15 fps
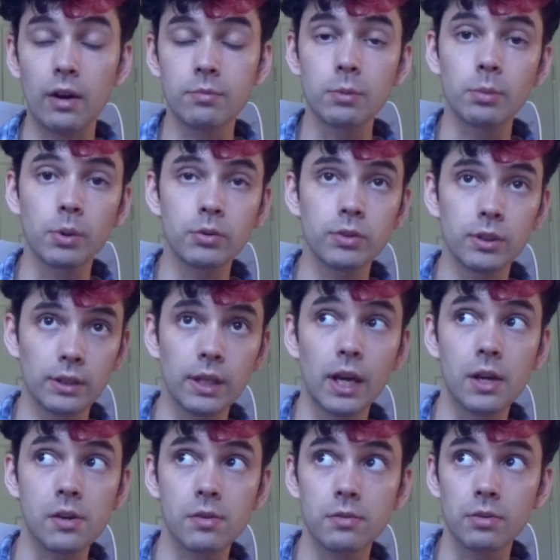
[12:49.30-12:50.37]
been posting
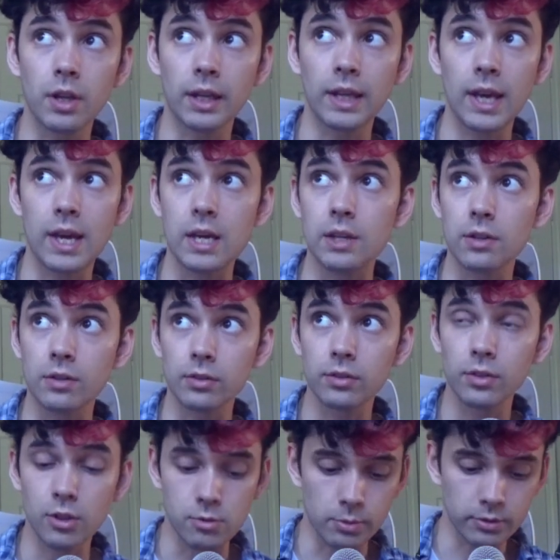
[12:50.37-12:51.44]
online for like 8 years,
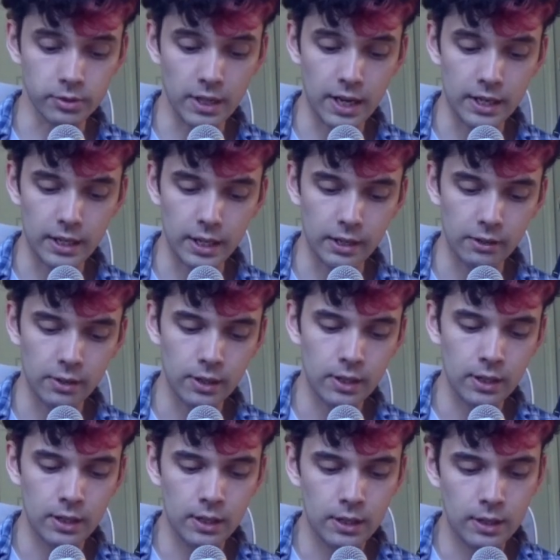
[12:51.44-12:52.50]
almost 9 now.
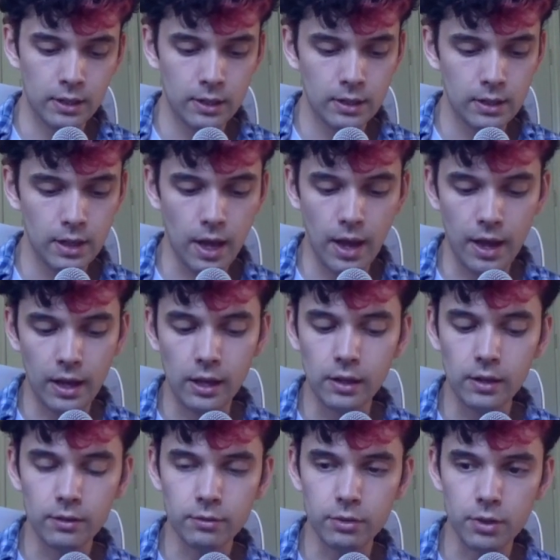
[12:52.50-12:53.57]

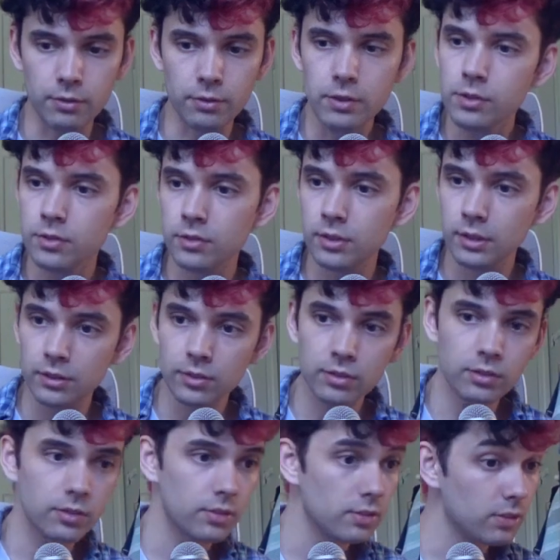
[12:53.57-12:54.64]
And for the first
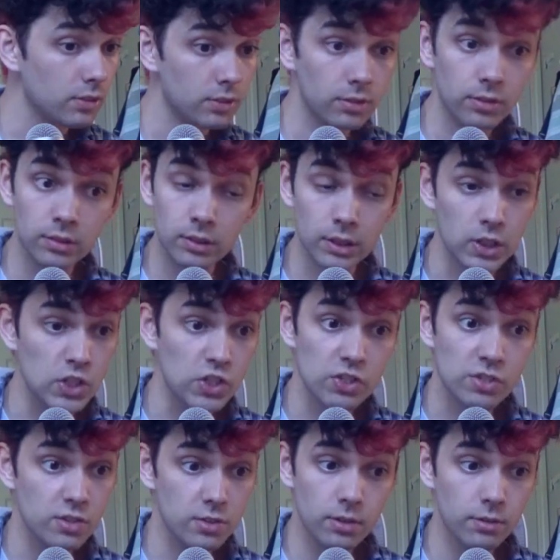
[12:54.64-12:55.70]
6
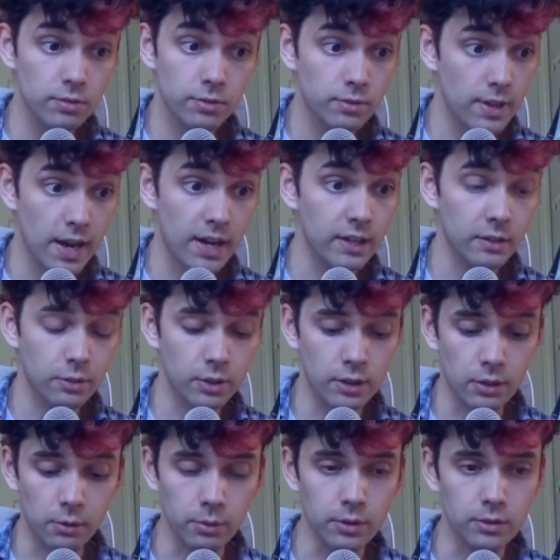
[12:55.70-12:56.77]
years of that,
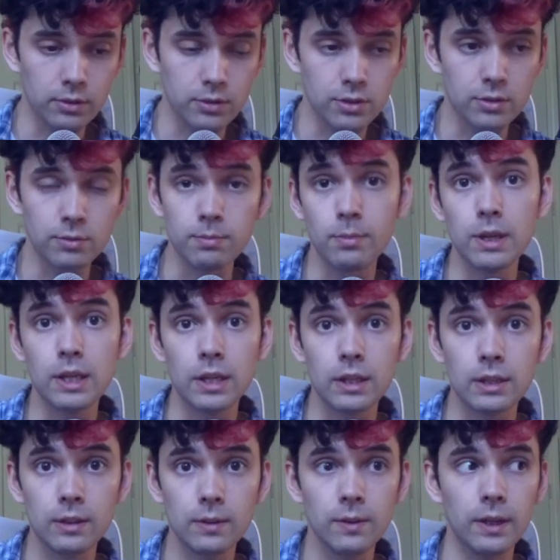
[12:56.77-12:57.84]
it was just me,
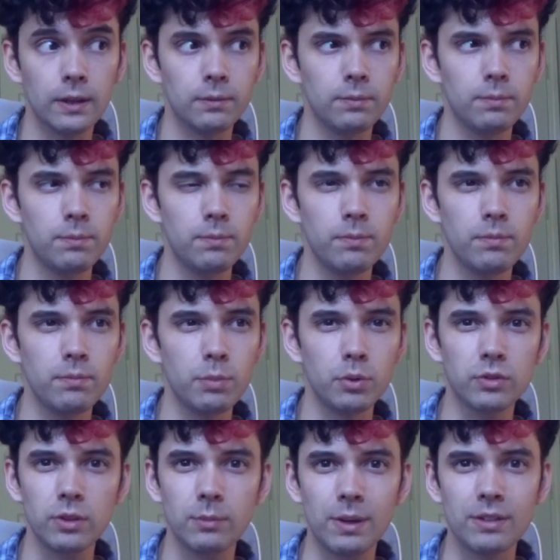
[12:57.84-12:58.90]
like
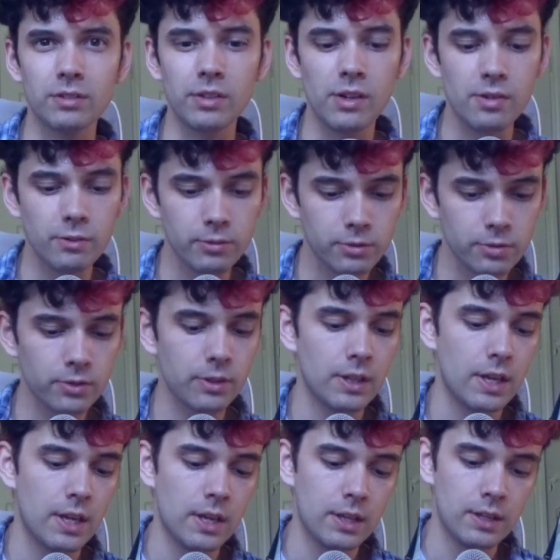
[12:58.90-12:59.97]
posting myself.
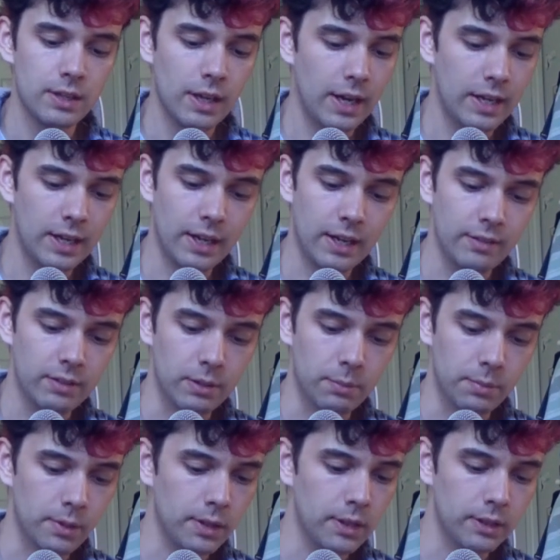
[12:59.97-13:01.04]
I didn't have any
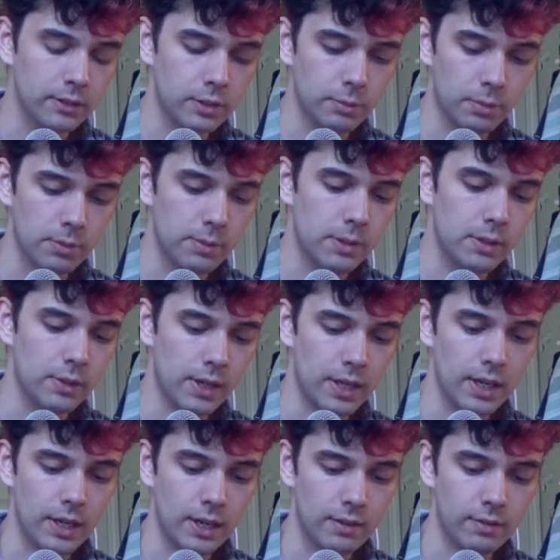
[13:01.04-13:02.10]
product to promote. I
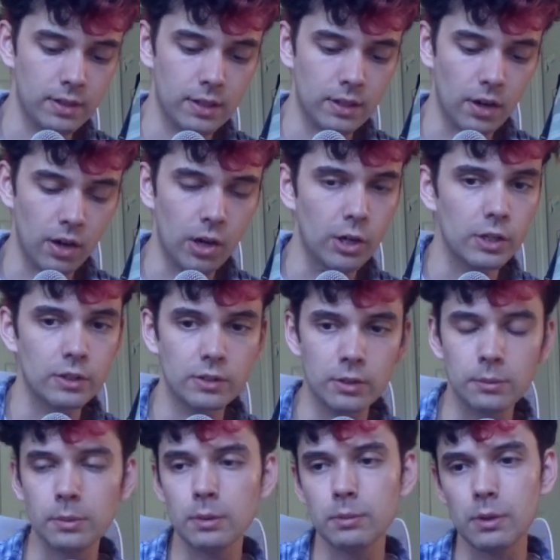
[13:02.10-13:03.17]
didn't have any art to
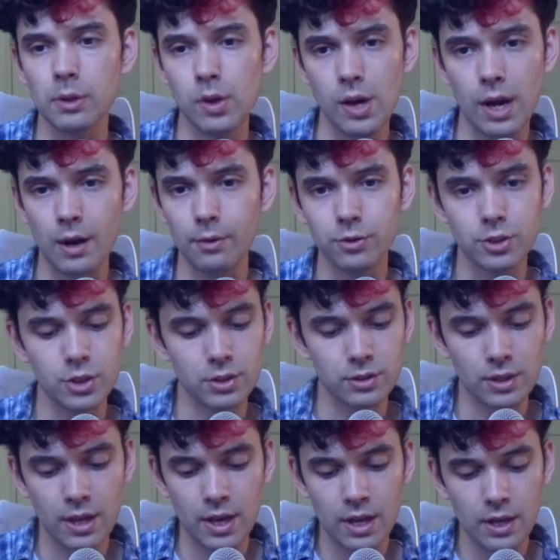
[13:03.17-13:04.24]
promote. I was just
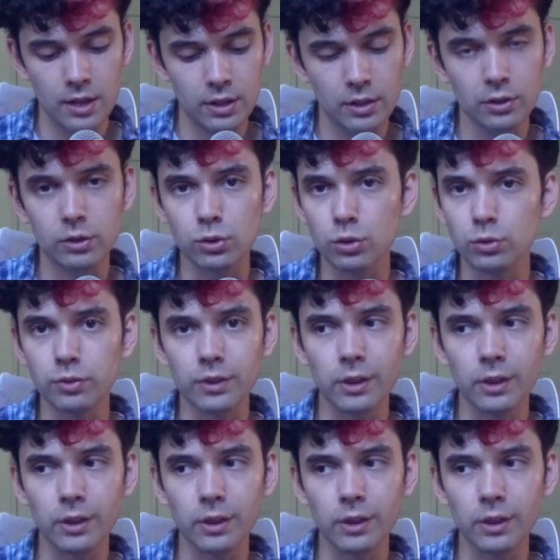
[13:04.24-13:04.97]
goofing